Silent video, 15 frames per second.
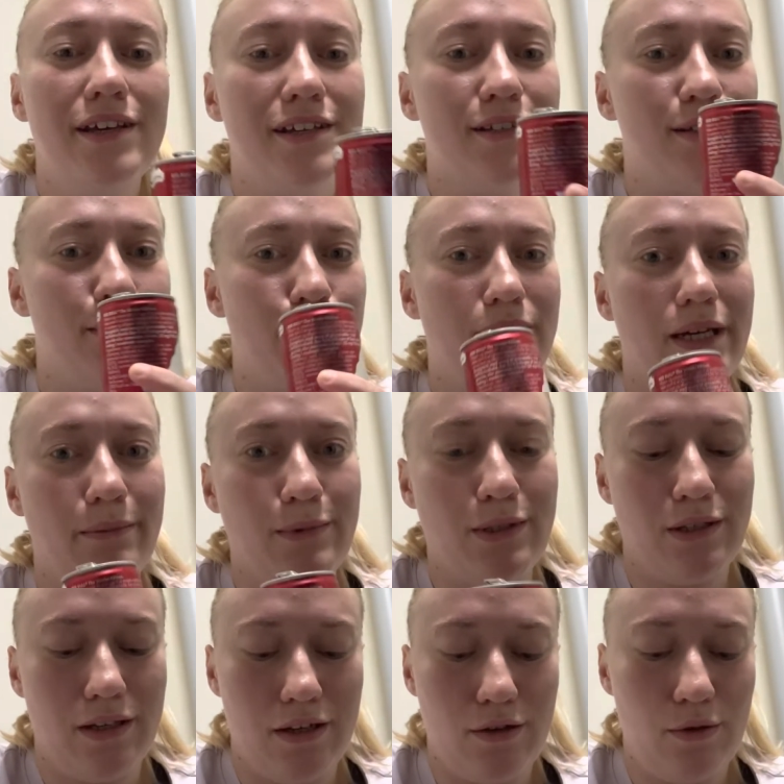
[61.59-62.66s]

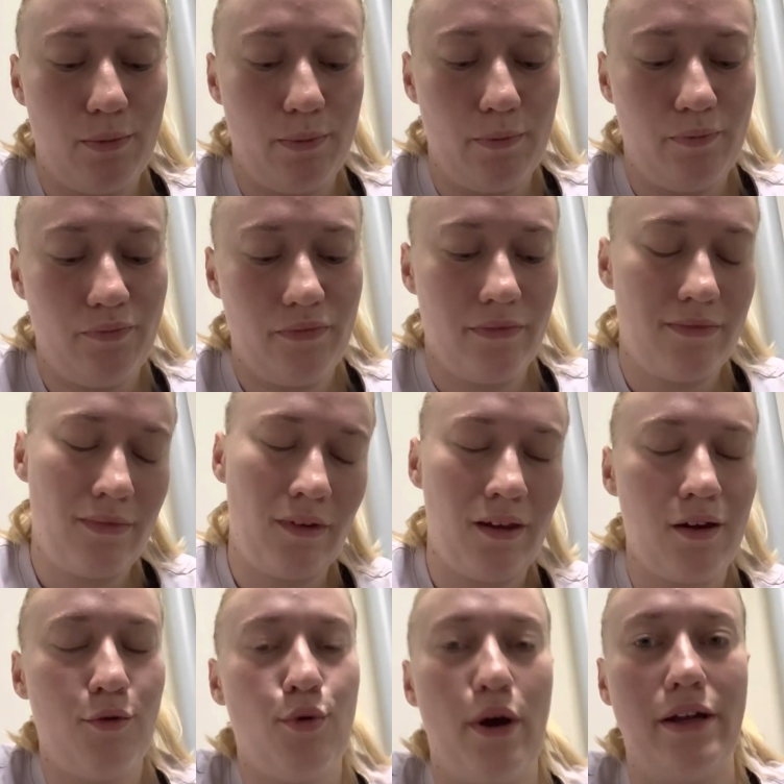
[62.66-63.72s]
Sometimes it could be
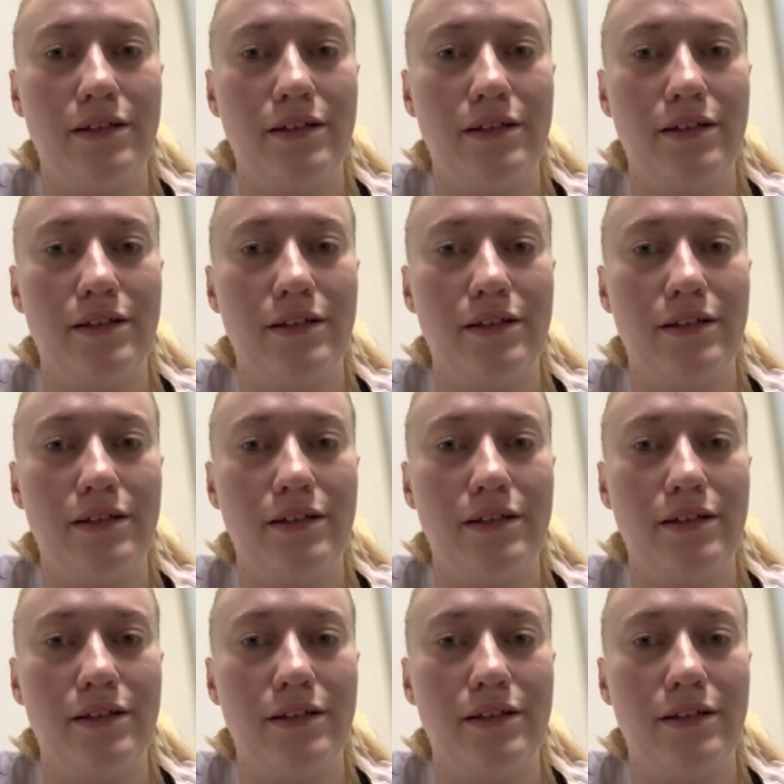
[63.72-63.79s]
quite